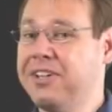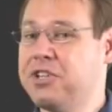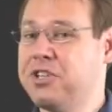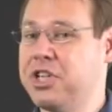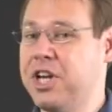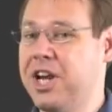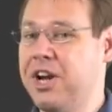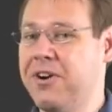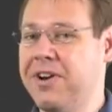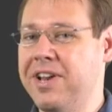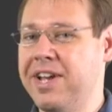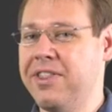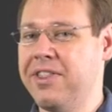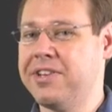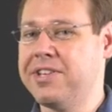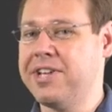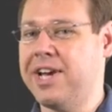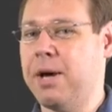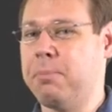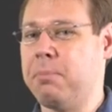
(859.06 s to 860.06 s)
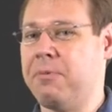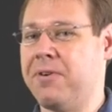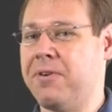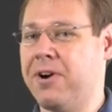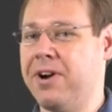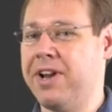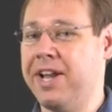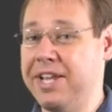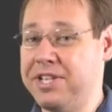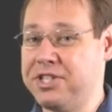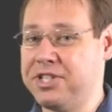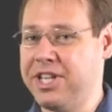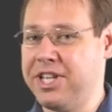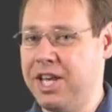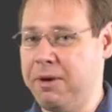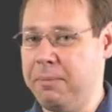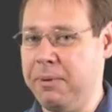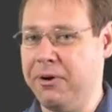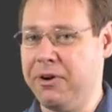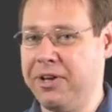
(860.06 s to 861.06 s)
cherry on the top of our
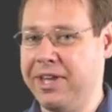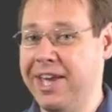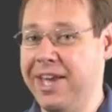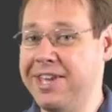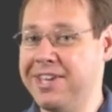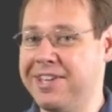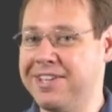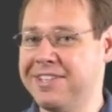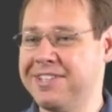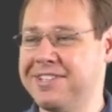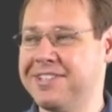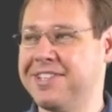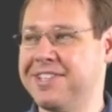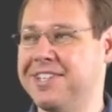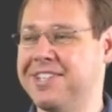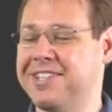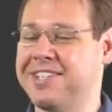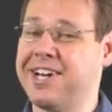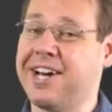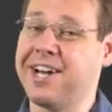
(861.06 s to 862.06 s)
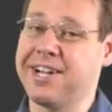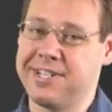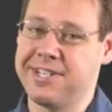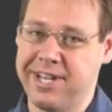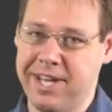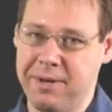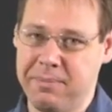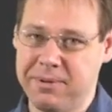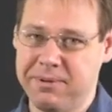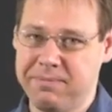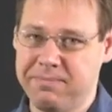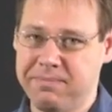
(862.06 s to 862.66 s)
HTML cake is the doctype.